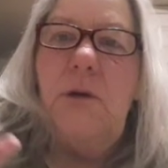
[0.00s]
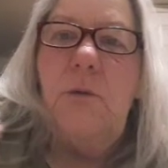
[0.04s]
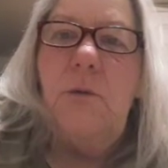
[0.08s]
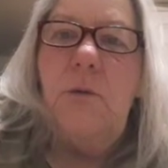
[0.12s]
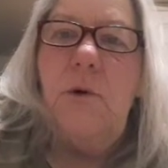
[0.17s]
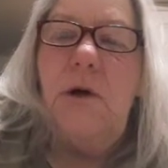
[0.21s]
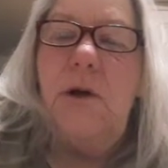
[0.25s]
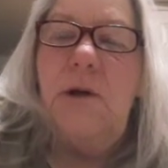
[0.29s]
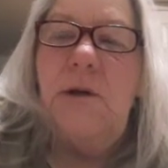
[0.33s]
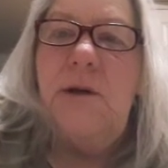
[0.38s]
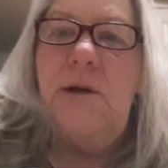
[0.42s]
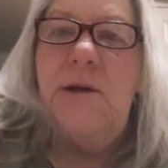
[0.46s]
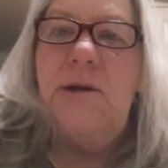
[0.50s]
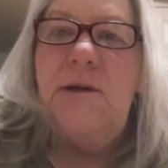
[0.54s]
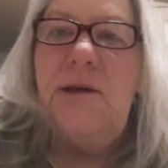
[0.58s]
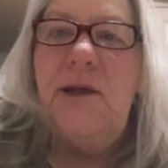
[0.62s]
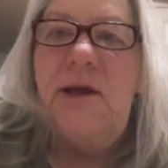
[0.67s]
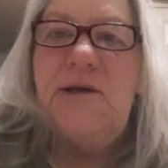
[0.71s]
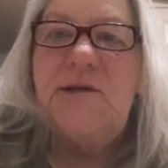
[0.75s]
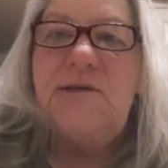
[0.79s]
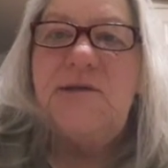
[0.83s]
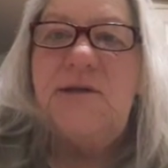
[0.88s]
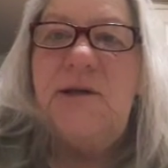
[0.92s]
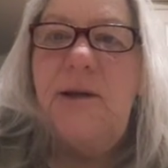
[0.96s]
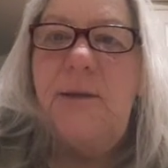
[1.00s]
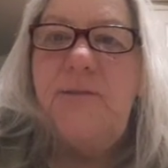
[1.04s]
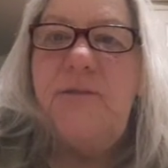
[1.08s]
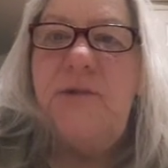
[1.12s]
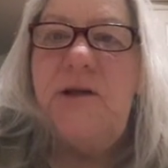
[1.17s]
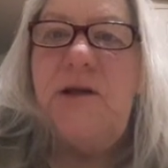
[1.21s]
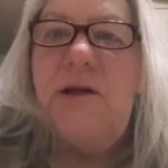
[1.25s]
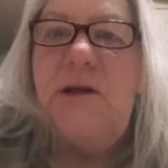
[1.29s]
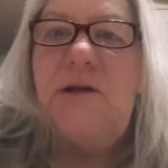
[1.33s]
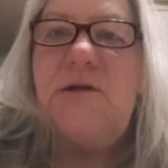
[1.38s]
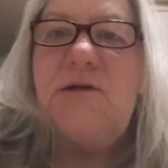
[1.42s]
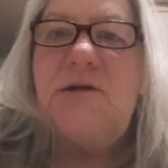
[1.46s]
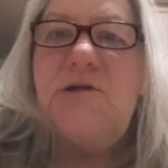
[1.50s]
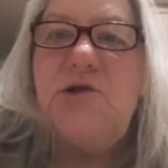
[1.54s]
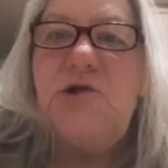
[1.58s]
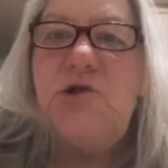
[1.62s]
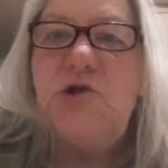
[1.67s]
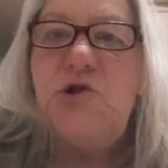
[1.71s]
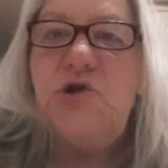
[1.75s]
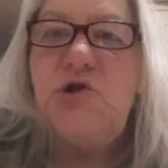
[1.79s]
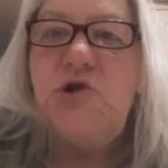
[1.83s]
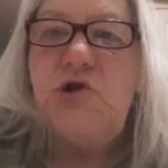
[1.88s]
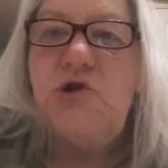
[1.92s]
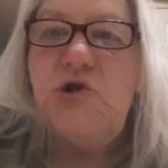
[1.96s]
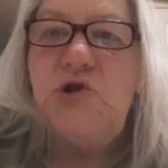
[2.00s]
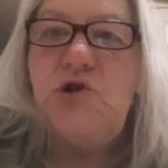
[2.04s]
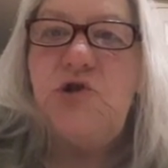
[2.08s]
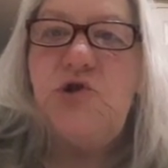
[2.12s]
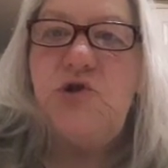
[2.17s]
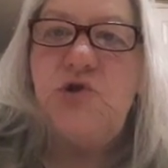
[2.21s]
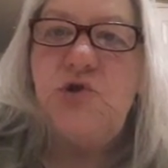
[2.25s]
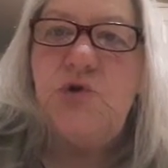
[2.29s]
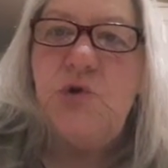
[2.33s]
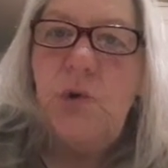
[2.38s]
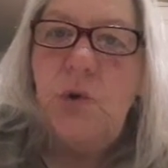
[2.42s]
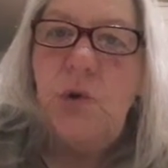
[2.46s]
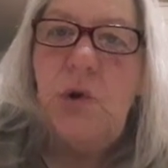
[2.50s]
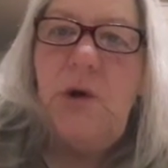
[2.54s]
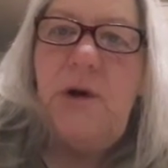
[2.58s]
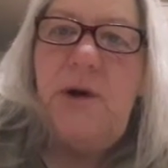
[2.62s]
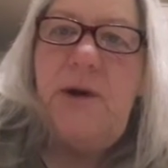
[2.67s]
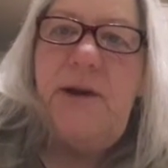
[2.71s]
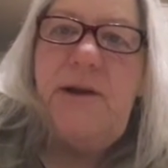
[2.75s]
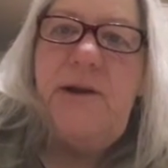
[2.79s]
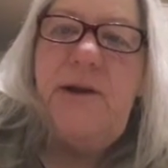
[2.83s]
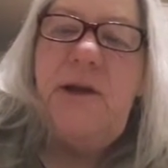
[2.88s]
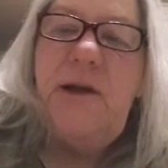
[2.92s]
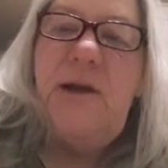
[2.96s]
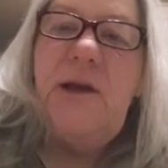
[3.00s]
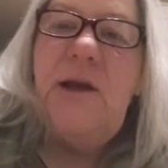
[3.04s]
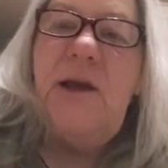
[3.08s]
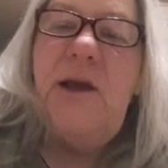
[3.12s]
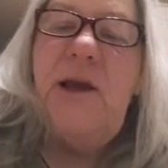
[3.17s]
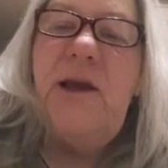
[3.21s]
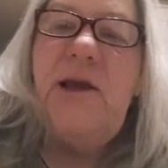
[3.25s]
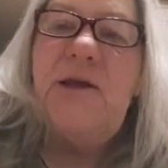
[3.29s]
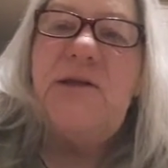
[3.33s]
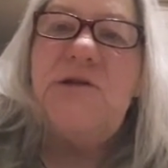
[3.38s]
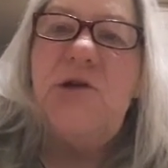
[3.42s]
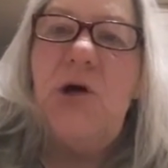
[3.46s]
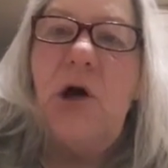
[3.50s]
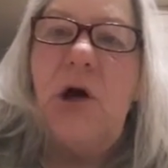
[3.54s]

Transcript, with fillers: Well, unless something is destroyed, it's